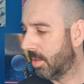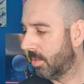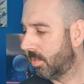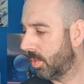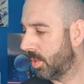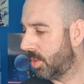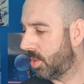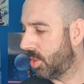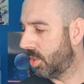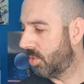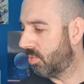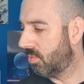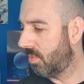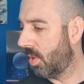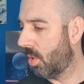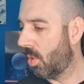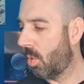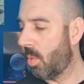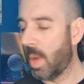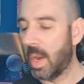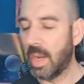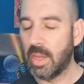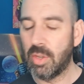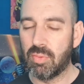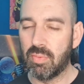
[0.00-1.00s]
which is
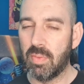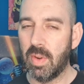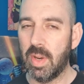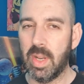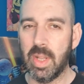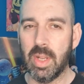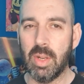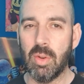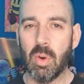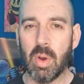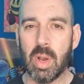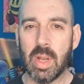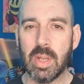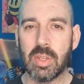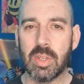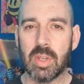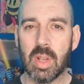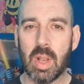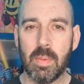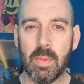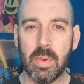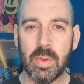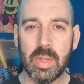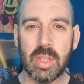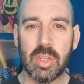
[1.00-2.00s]
always really nice.
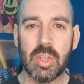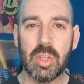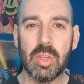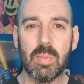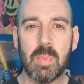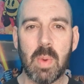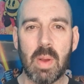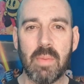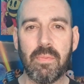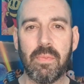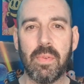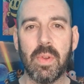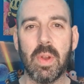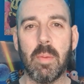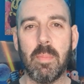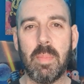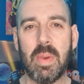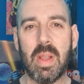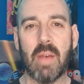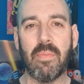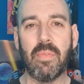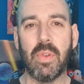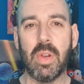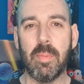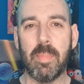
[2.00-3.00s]
This is one thing
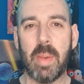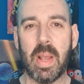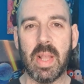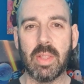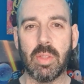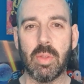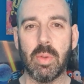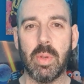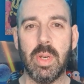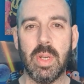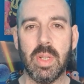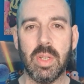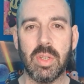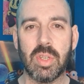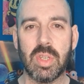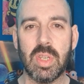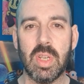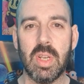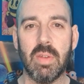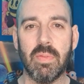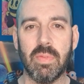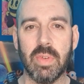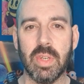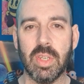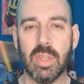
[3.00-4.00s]
I'm loving about doing this
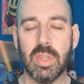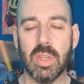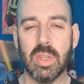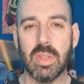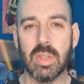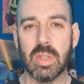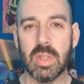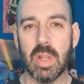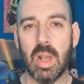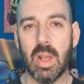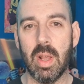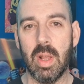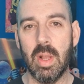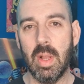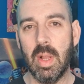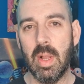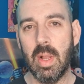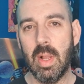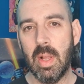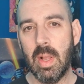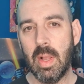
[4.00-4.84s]
series, is that